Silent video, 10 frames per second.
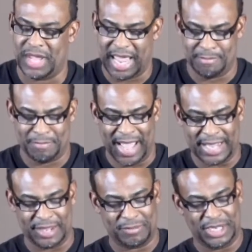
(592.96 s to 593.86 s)
And by
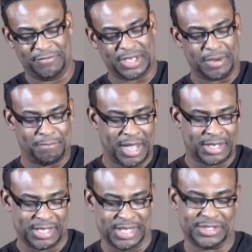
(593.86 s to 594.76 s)
him living
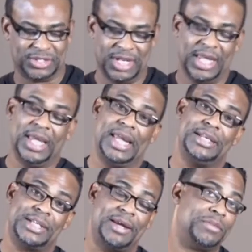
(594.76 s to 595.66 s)
among us,
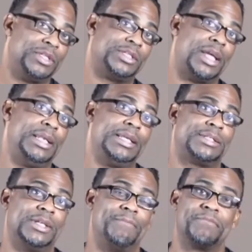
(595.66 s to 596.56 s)
he's able to say,
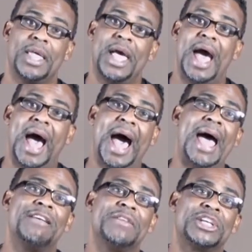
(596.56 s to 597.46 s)
listen,
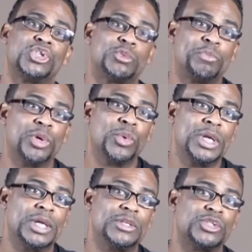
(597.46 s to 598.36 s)
I've
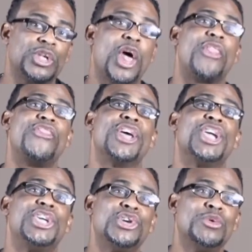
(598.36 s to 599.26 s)
experienced the
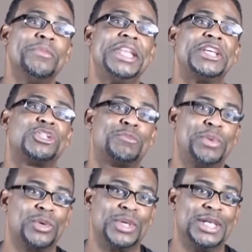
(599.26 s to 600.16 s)
human
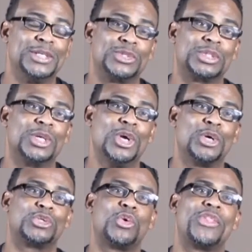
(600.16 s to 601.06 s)
experience,
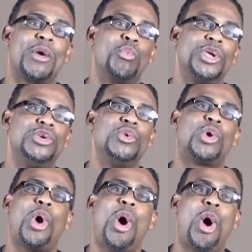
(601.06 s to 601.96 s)
so that when you
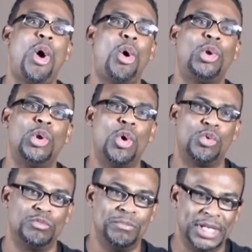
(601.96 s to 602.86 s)

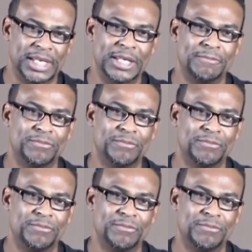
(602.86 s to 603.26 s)
call on me,